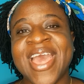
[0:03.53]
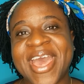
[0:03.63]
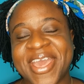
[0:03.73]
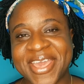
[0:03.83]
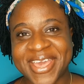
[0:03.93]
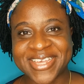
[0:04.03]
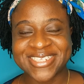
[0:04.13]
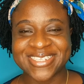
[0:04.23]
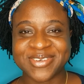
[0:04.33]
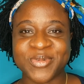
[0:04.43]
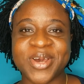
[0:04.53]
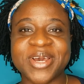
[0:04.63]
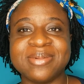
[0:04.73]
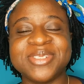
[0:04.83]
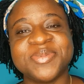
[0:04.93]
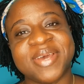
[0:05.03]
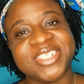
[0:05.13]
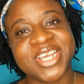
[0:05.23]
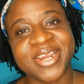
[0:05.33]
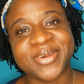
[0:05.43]
Hi guys, welcome to my
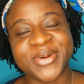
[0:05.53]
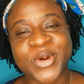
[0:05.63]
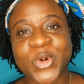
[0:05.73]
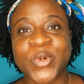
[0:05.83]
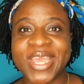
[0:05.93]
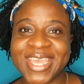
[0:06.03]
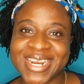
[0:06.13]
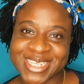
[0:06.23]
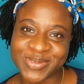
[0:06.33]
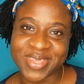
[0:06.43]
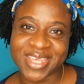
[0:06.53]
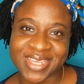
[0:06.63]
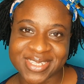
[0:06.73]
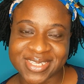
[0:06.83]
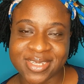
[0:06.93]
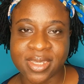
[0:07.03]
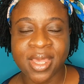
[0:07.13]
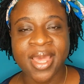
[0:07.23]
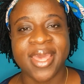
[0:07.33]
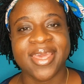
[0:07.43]
channel, Winging is with AC
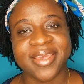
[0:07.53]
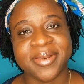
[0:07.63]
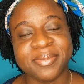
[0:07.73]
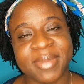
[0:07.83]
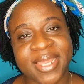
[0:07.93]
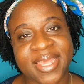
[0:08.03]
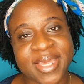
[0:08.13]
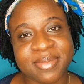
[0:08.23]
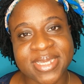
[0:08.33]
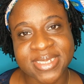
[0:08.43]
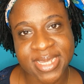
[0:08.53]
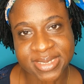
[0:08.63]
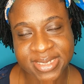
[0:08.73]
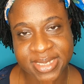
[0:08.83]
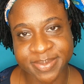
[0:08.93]
and my name is AC.